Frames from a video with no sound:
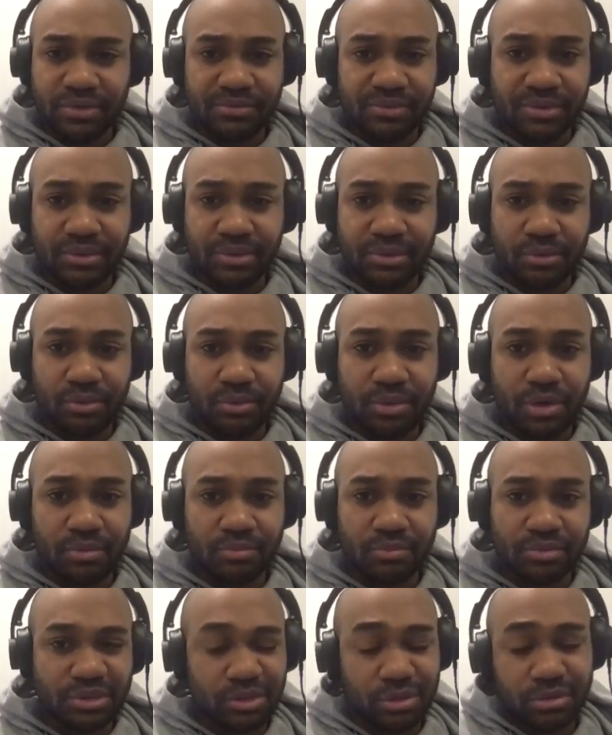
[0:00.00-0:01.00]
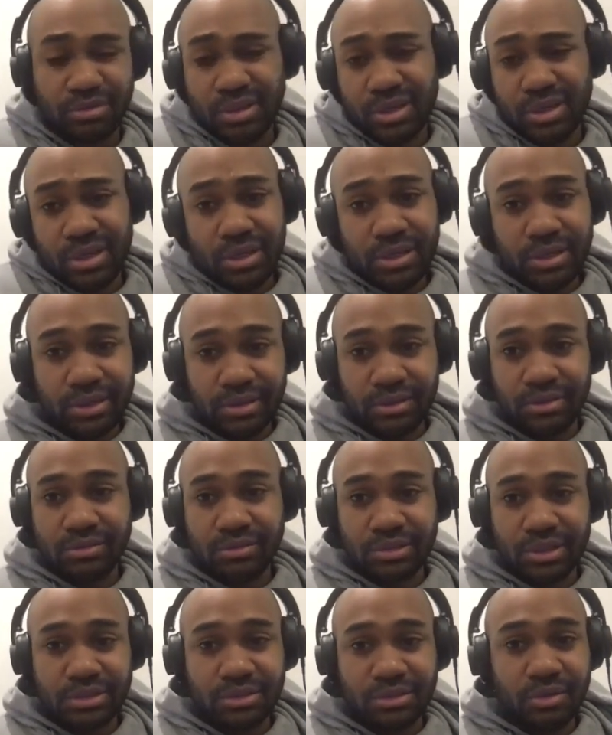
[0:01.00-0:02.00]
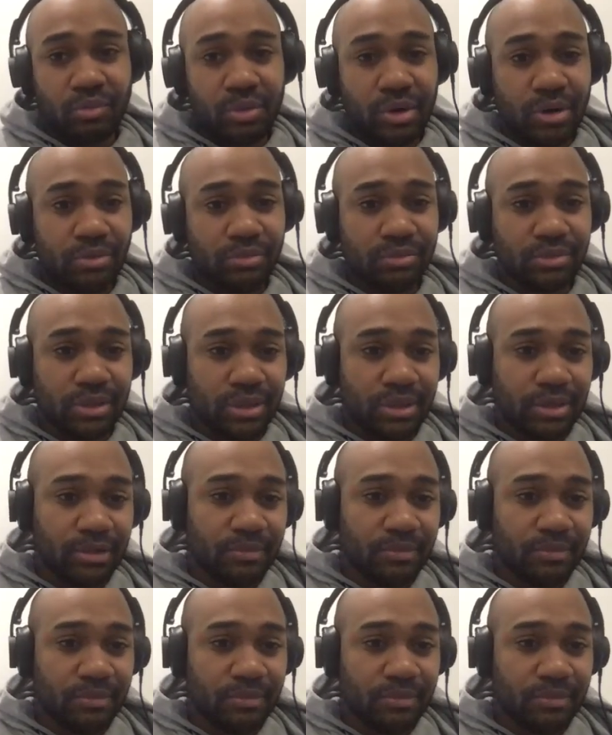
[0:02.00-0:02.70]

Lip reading: I think in all comps. So you know, he's done well.